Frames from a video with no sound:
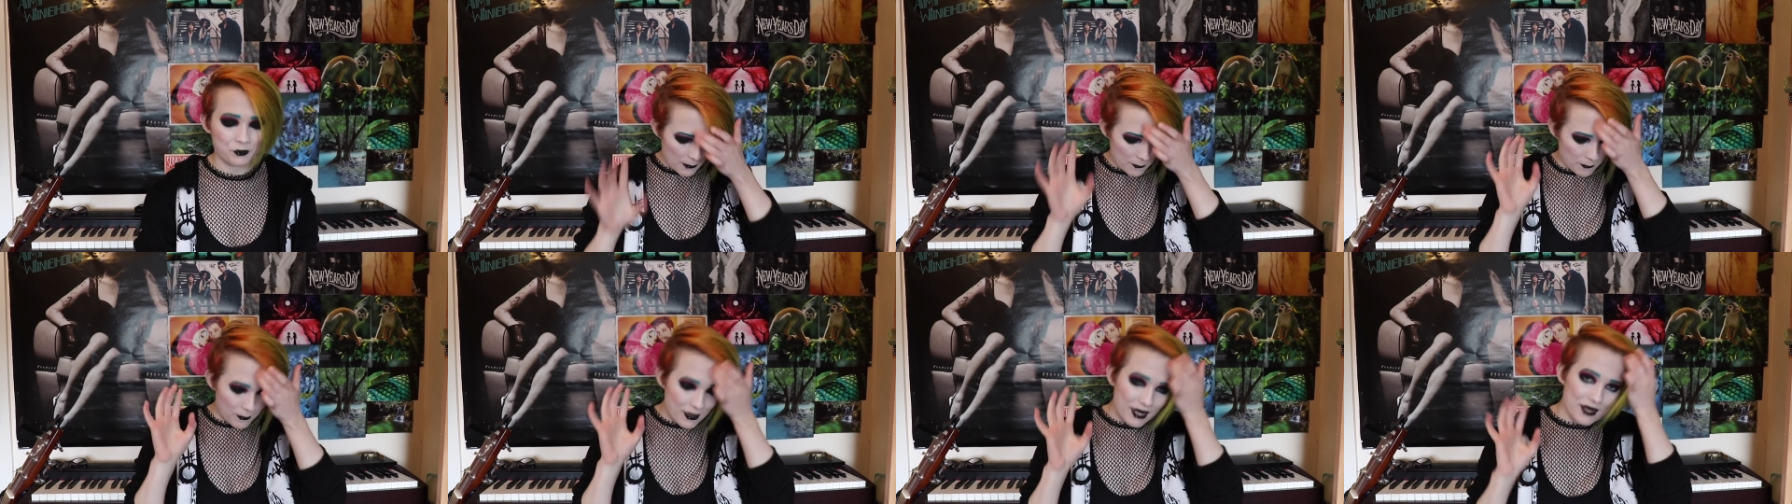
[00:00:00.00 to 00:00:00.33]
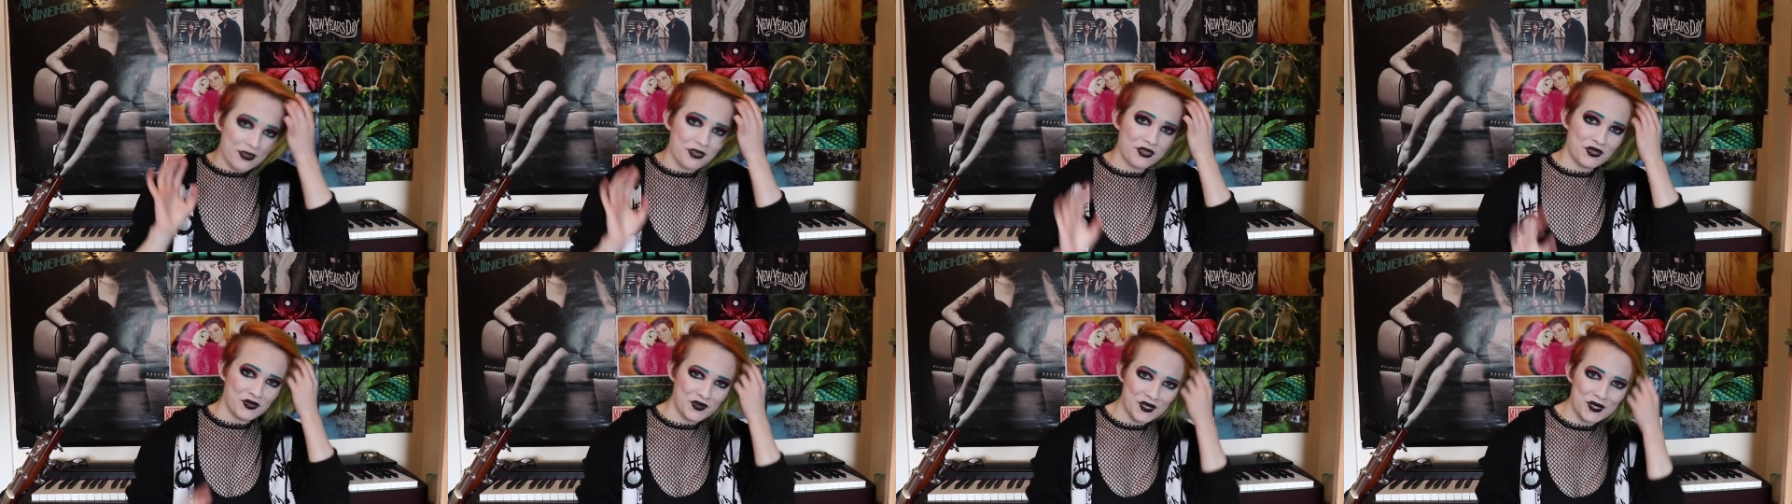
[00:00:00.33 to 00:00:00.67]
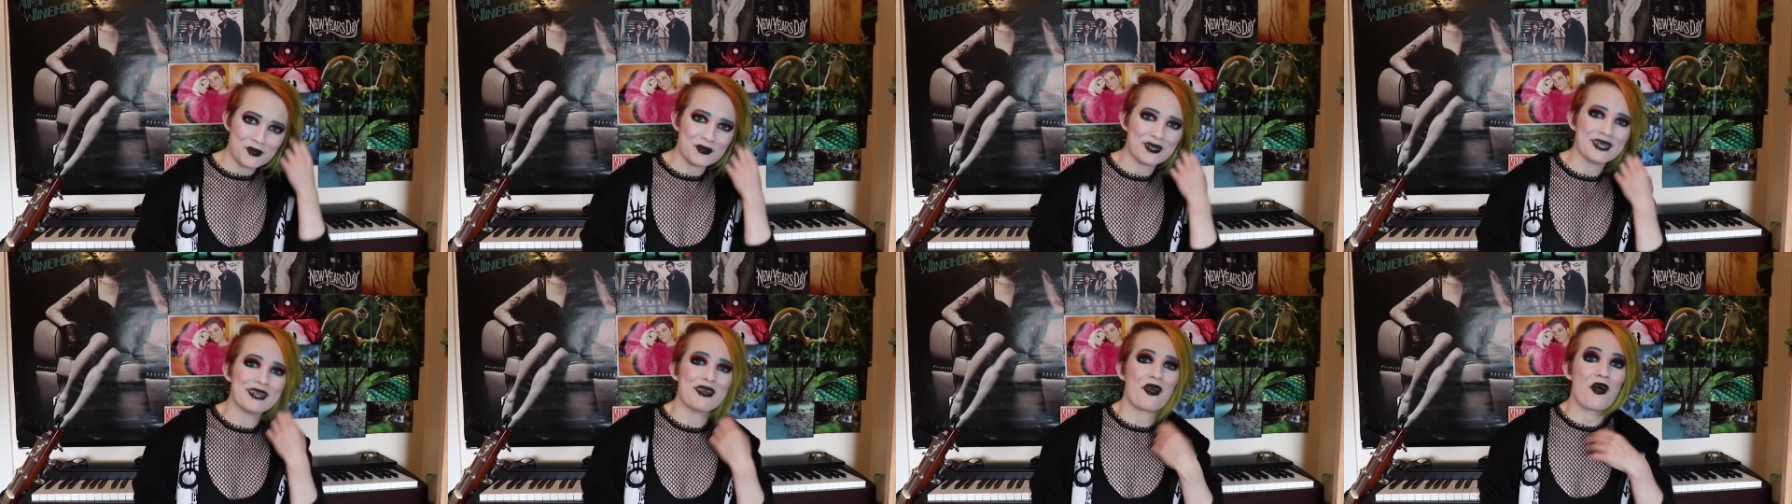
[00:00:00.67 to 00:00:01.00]
My
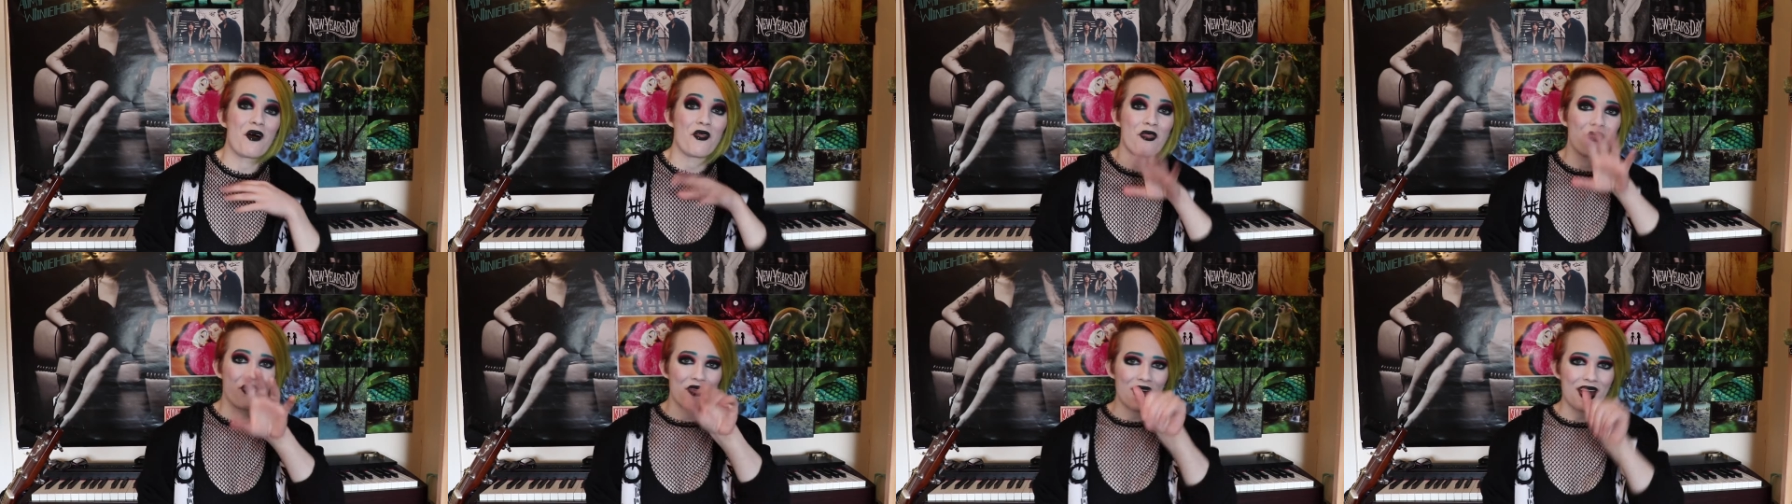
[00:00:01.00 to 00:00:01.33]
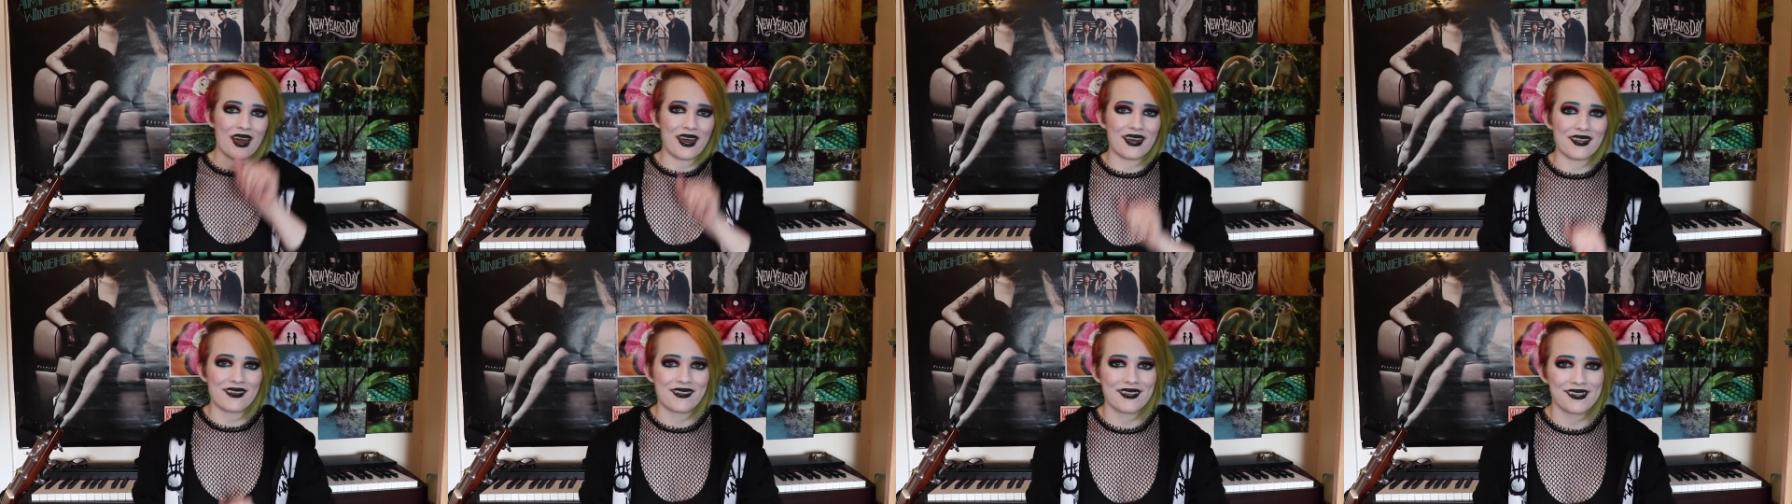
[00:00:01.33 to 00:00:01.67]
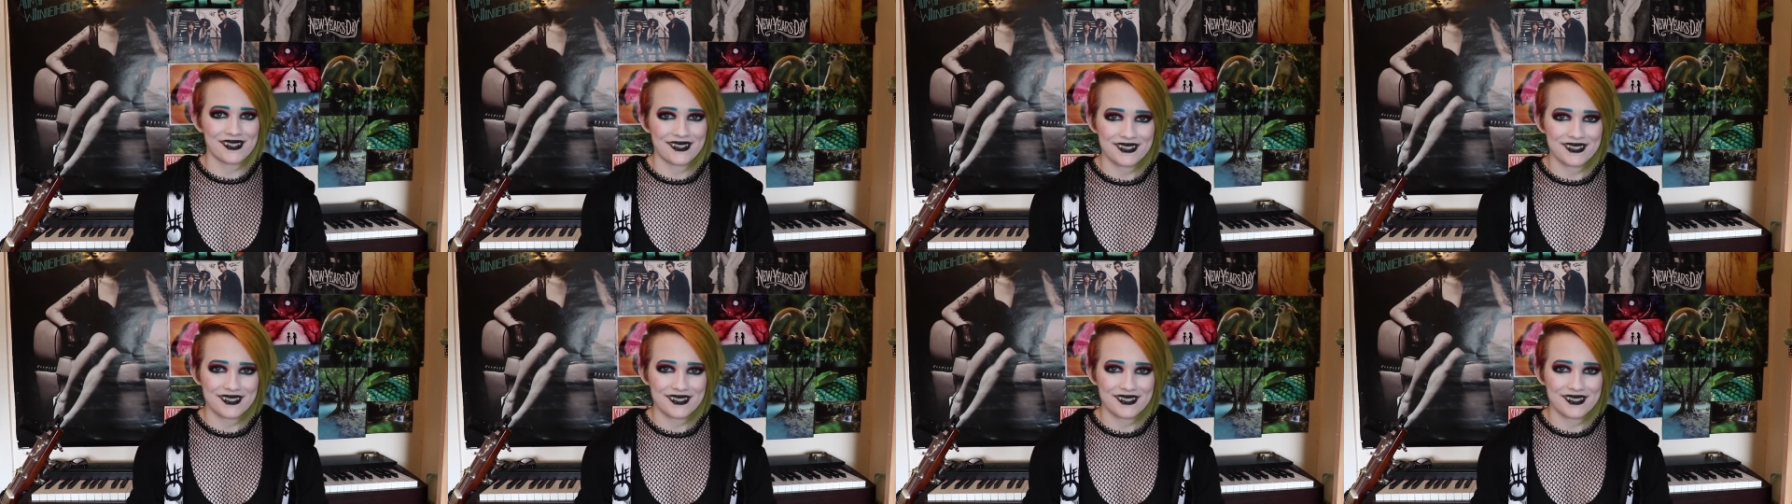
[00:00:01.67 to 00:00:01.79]
theory on that,